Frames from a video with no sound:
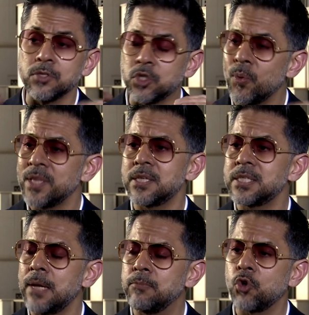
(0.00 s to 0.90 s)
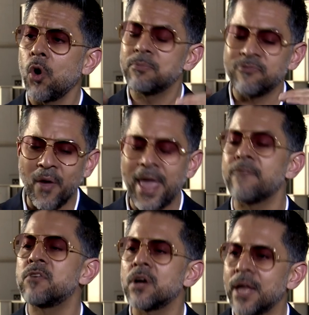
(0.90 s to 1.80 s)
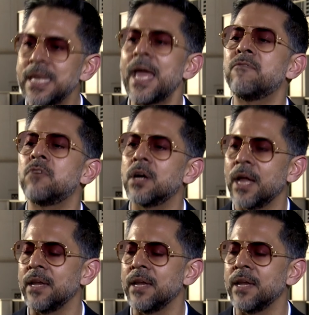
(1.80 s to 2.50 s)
doing the same job forever and ever